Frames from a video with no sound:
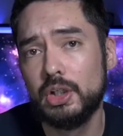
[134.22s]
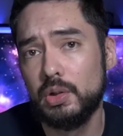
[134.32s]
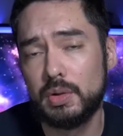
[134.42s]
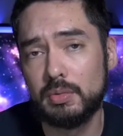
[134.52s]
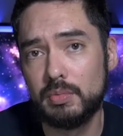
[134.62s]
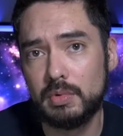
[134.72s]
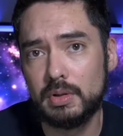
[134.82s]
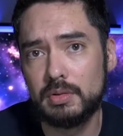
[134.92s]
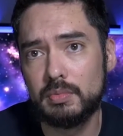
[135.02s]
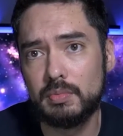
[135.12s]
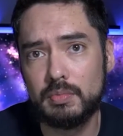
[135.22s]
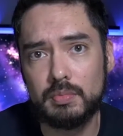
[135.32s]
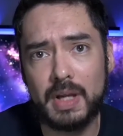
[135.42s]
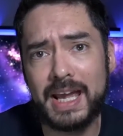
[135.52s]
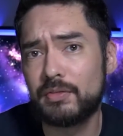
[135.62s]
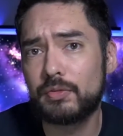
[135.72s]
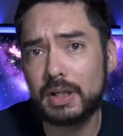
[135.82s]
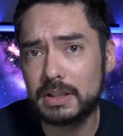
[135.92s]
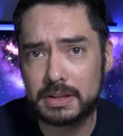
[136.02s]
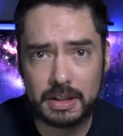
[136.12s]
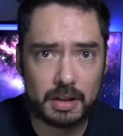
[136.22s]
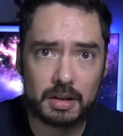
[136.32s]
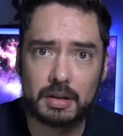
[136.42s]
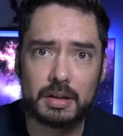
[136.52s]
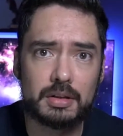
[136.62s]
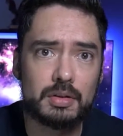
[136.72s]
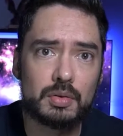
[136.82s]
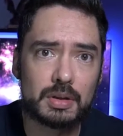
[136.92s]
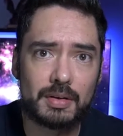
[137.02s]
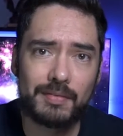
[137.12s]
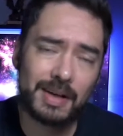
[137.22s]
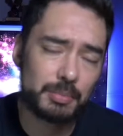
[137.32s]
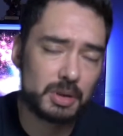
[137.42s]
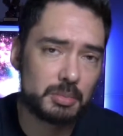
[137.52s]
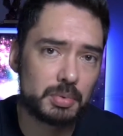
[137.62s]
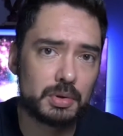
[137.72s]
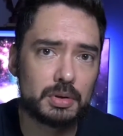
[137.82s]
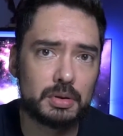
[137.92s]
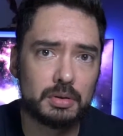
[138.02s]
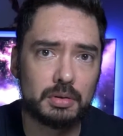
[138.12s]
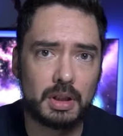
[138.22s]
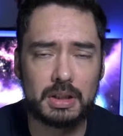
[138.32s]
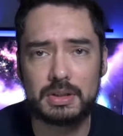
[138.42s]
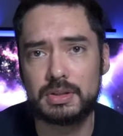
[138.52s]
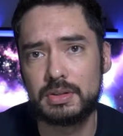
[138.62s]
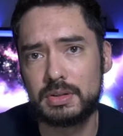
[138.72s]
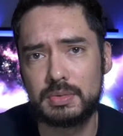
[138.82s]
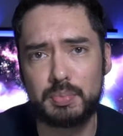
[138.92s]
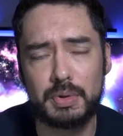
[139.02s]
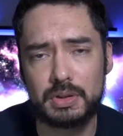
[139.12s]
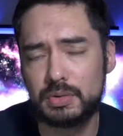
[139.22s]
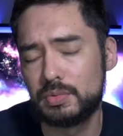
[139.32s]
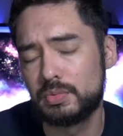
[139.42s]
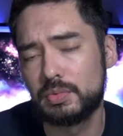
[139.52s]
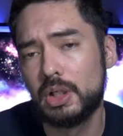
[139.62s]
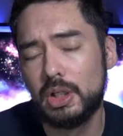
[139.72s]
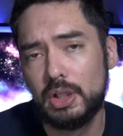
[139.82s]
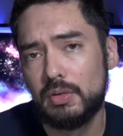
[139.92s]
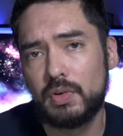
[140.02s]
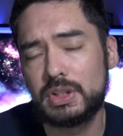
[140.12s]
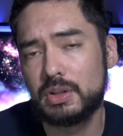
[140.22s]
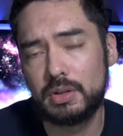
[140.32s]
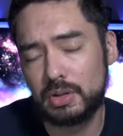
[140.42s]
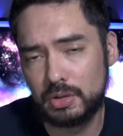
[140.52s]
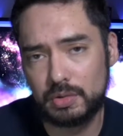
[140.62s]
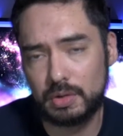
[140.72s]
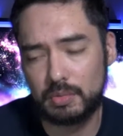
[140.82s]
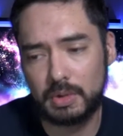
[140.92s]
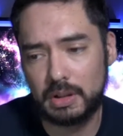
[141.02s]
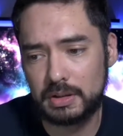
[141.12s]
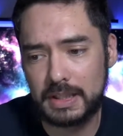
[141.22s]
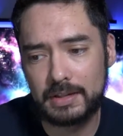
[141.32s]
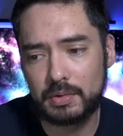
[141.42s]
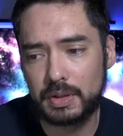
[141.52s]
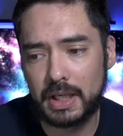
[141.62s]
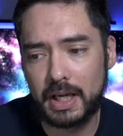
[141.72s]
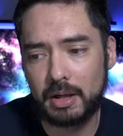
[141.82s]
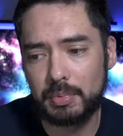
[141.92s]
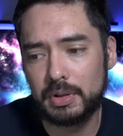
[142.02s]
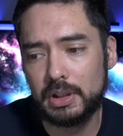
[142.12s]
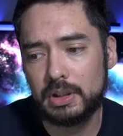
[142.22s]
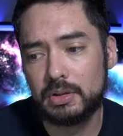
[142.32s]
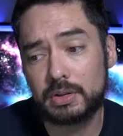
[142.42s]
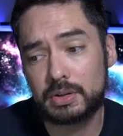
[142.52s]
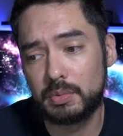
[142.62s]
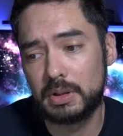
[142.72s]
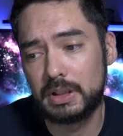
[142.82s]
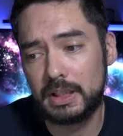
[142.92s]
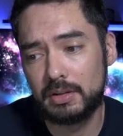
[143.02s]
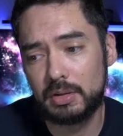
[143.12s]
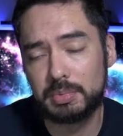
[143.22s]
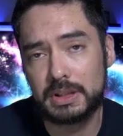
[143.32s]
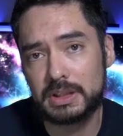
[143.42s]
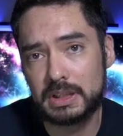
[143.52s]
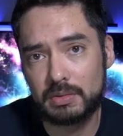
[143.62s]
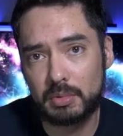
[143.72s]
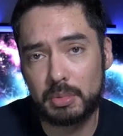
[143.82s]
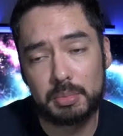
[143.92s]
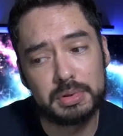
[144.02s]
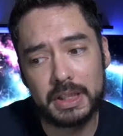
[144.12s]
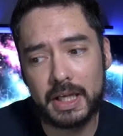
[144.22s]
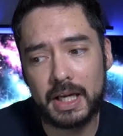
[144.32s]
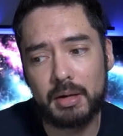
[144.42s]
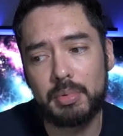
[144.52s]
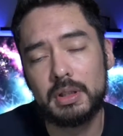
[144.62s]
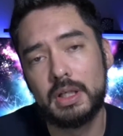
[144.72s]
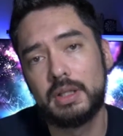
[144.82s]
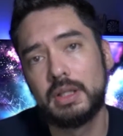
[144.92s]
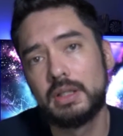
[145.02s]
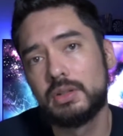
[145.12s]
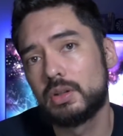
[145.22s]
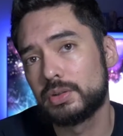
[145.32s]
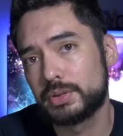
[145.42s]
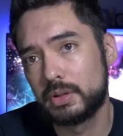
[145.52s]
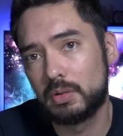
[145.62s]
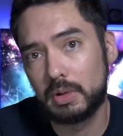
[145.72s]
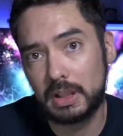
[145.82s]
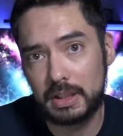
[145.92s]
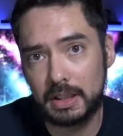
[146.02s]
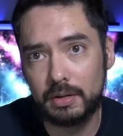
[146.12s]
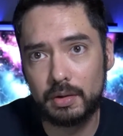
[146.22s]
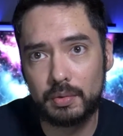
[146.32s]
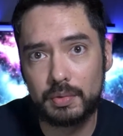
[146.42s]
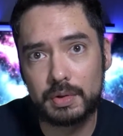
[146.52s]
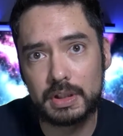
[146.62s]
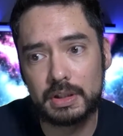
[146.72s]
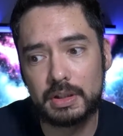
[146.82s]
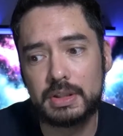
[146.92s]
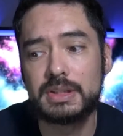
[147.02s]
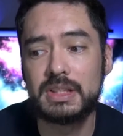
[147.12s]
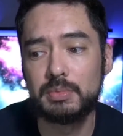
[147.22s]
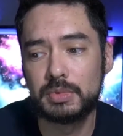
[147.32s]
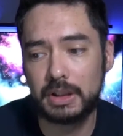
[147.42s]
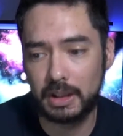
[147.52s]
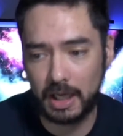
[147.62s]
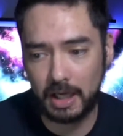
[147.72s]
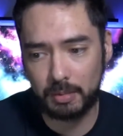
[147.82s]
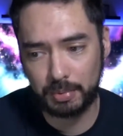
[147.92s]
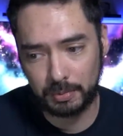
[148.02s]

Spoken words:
You can add friends there and you can invite people. First thing you're gonna do, you're gonna want to download the app. You're also gonna want to download the PlayStation Remote Play app, and then you're also gonna want to download the Steamlink app.